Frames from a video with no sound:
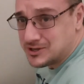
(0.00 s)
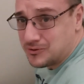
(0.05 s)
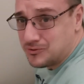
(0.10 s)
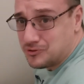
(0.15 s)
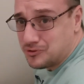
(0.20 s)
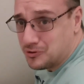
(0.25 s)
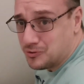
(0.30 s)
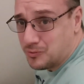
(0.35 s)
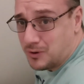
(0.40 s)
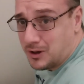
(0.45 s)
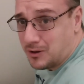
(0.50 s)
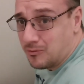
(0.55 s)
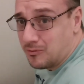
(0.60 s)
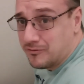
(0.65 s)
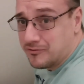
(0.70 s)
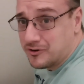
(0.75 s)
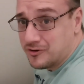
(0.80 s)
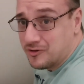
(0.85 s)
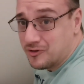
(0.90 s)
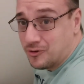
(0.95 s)
don't do well
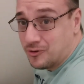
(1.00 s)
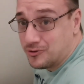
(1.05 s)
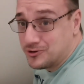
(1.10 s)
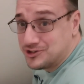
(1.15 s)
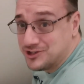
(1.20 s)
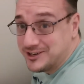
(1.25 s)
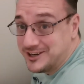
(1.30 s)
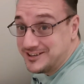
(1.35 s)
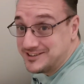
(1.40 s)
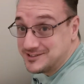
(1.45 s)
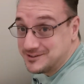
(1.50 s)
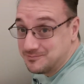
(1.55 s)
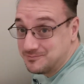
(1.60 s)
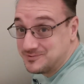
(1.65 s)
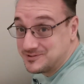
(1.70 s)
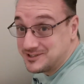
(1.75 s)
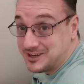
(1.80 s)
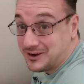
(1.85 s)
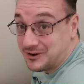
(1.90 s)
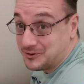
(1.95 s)
with
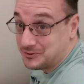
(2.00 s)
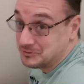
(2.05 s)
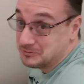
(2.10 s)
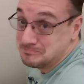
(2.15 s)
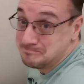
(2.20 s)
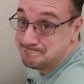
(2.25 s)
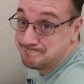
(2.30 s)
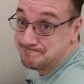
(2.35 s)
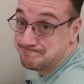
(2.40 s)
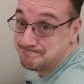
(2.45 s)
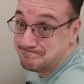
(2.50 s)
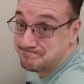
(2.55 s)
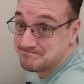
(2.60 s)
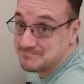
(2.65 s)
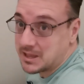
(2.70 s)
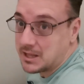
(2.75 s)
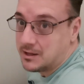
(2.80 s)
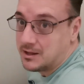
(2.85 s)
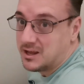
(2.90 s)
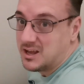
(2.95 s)
contortionism, so
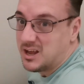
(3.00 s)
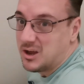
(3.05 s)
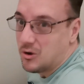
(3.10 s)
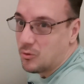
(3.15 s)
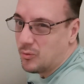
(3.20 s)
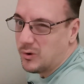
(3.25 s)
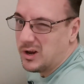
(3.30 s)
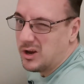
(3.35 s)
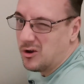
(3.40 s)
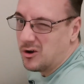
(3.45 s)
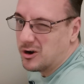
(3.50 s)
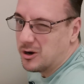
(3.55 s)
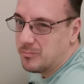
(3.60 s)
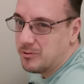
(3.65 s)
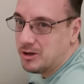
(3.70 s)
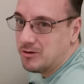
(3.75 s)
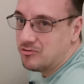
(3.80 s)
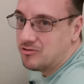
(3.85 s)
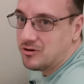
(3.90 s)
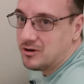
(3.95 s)
we're not going
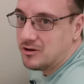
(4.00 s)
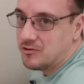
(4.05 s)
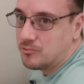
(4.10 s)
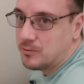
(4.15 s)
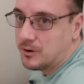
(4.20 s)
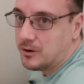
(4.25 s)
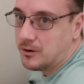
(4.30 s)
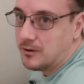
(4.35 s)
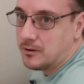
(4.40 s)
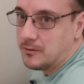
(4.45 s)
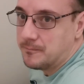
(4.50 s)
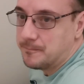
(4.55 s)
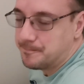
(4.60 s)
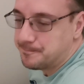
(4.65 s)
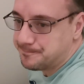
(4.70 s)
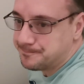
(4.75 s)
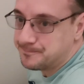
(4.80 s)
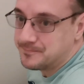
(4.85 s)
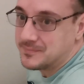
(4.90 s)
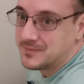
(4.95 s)
to be using this one a lot.
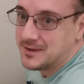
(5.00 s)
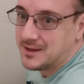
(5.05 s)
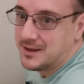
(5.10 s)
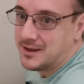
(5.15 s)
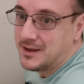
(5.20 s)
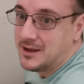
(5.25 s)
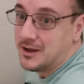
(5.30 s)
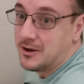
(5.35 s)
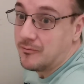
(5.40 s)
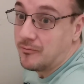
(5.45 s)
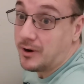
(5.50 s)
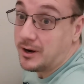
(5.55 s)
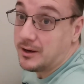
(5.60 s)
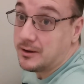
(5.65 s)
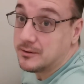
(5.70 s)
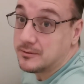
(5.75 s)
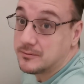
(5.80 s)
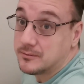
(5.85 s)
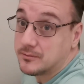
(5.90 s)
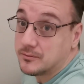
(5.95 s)
Right,
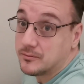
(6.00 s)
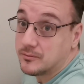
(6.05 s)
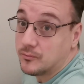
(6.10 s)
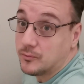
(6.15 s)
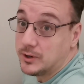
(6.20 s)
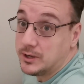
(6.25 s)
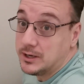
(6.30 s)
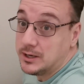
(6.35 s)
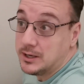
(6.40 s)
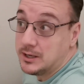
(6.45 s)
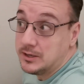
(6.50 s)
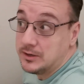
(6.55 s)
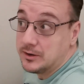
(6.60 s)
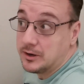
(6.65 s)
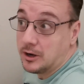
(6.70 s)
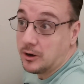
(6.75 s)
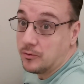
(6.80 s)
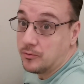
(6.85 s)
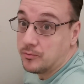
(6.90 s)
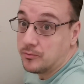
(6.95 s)
we need to
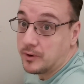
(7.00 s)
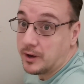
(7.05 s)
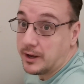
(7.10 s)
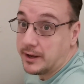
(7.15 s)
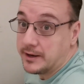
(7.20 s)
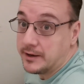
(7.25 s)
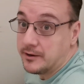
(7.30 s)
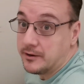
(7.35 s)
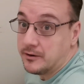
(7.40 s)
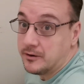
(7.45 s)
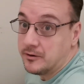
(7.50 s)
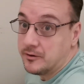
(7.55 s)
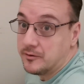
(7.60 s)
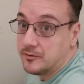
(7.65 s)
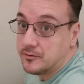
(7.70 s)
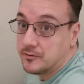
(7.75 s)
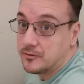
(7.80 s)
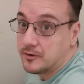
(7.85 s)
go and